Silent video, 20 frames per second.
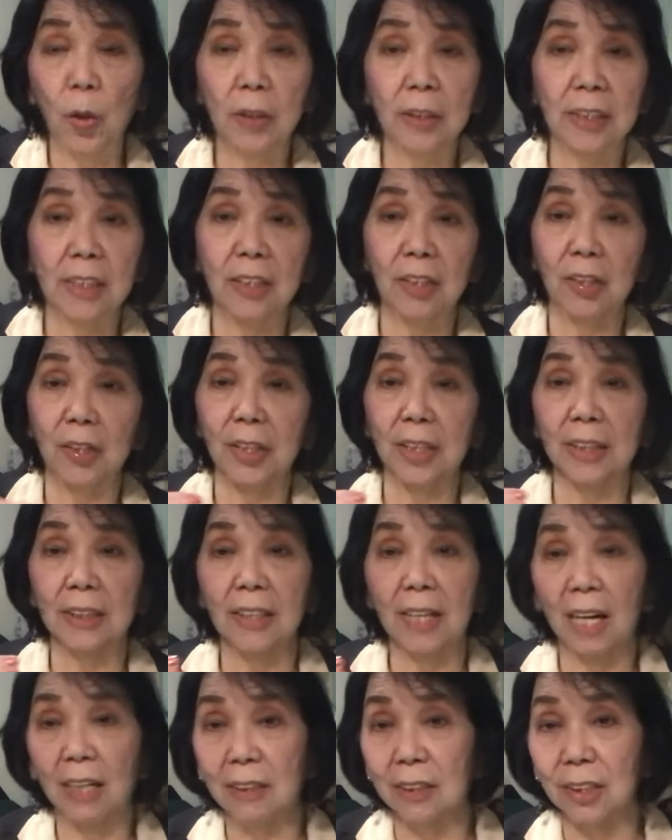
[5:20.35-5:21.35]
your
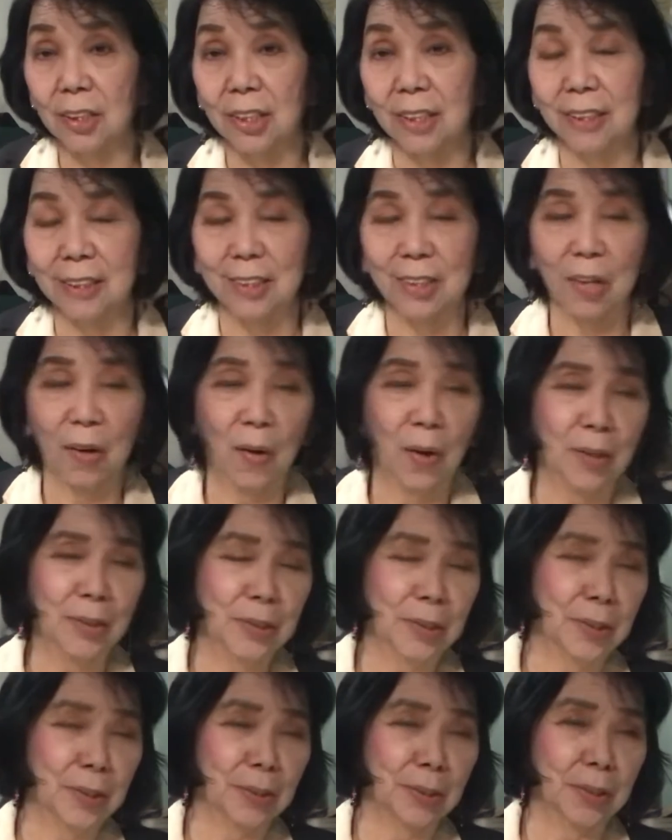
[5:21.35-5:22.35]
intelligence, all
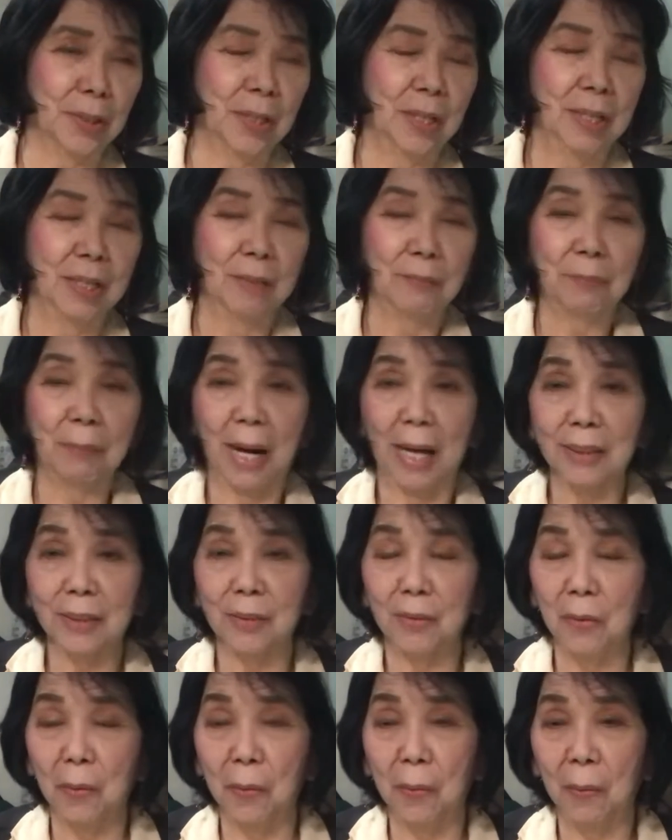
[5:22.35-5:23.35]
your past
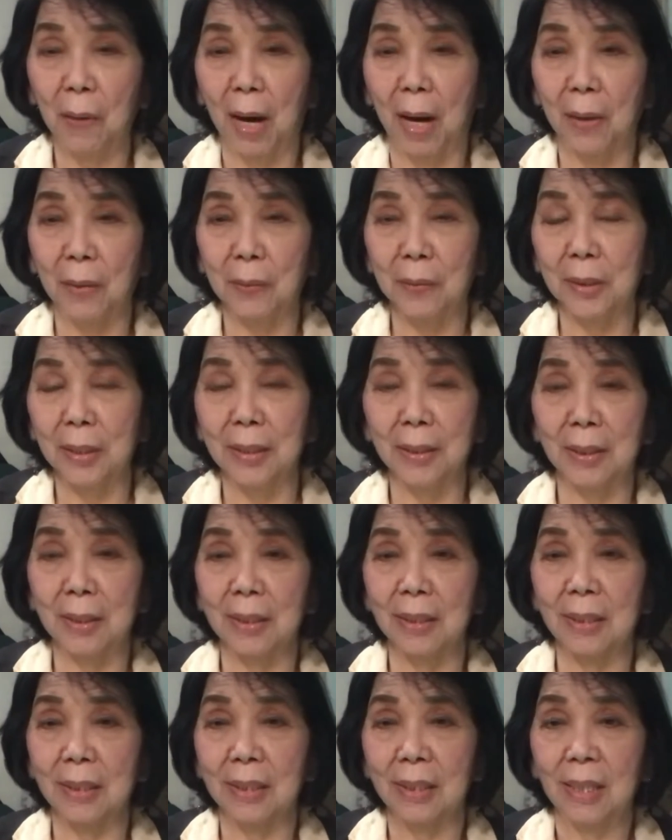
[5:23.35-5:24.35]
know-how,
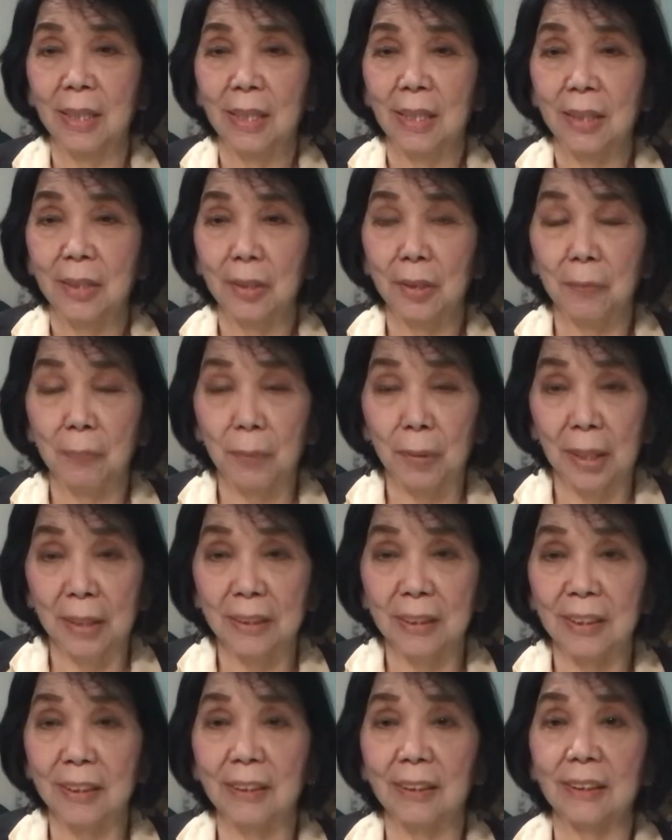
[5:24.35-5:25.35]
and your
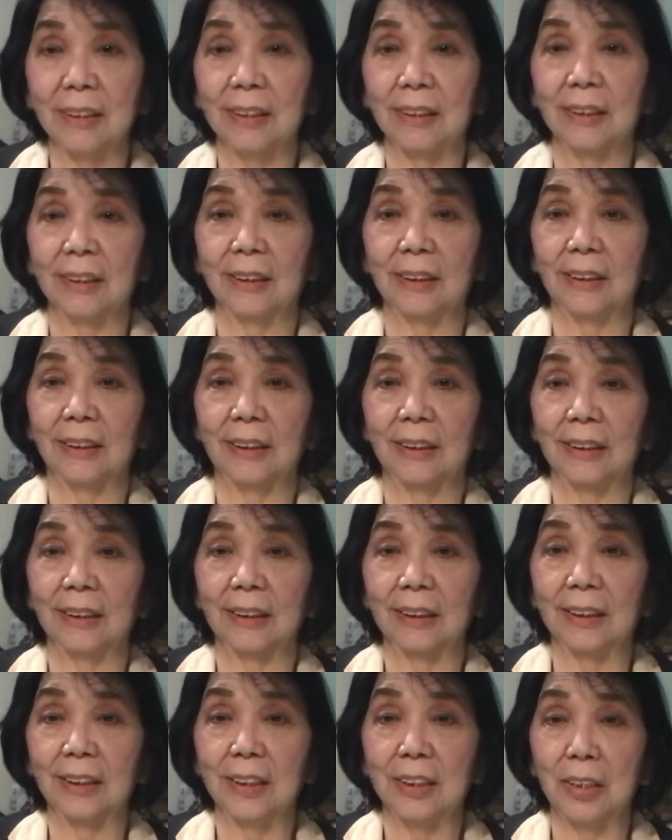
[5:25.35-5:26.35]
present
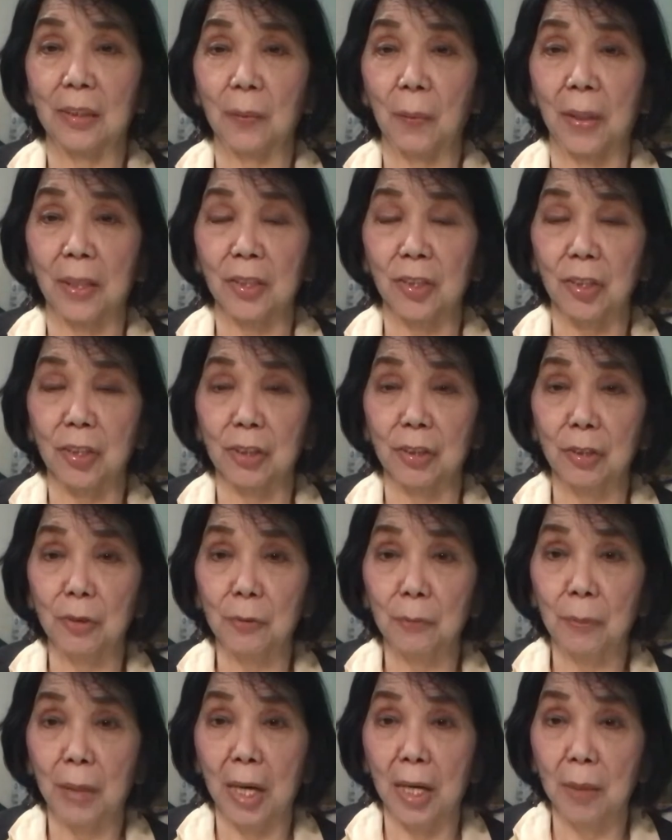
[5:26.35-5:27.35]
situation to
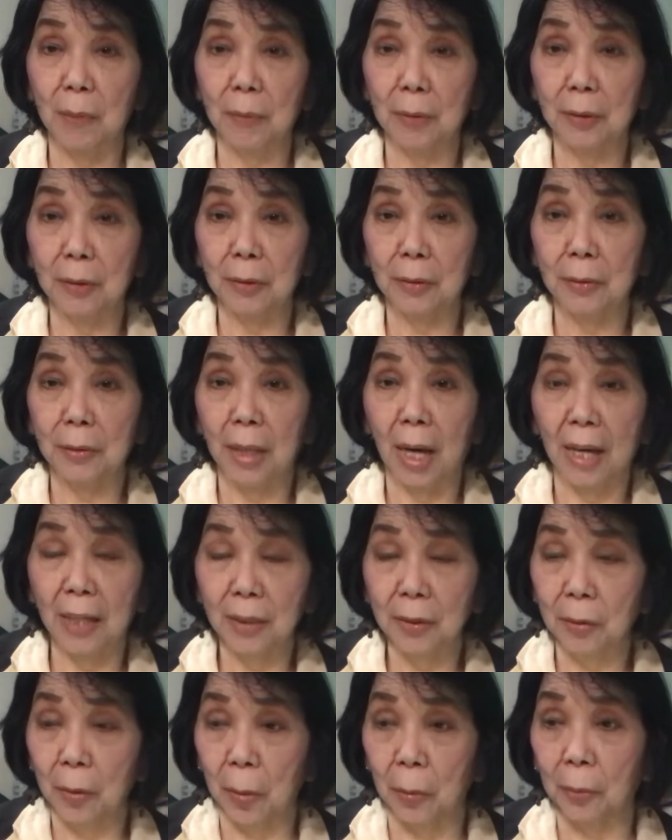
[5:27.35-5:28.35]
be able to
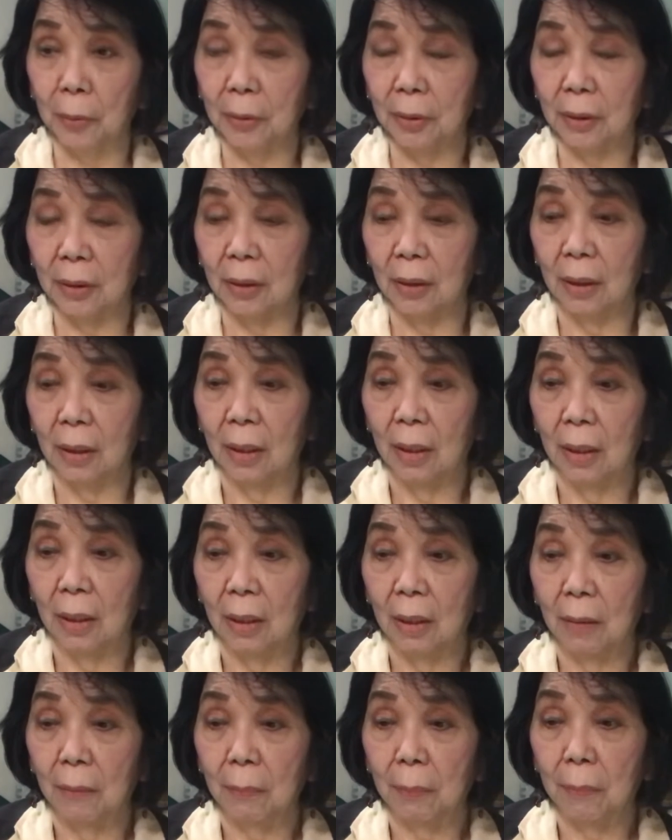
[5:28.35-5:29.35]
diagnose,
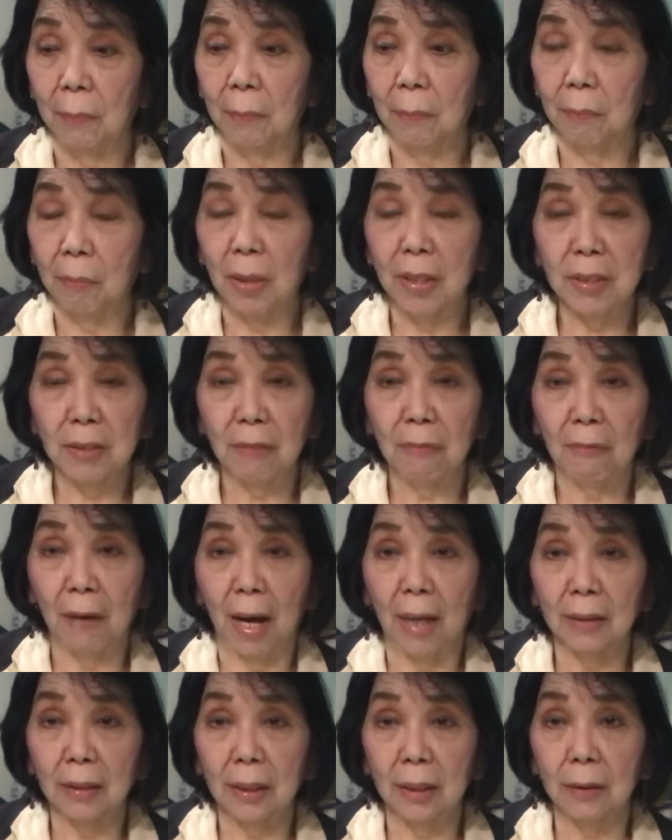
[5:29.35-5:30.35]
plus the
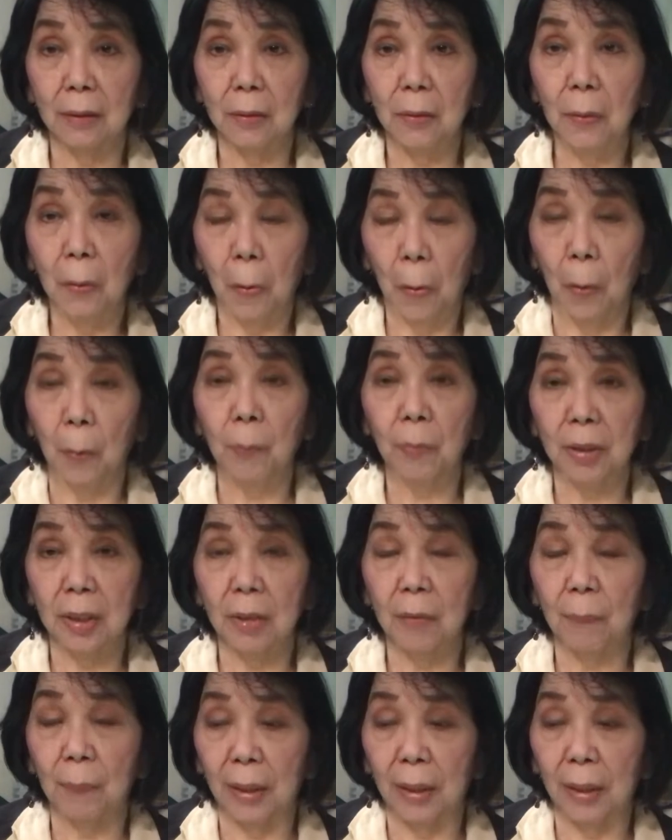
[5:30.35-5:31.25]
fact that you hope that the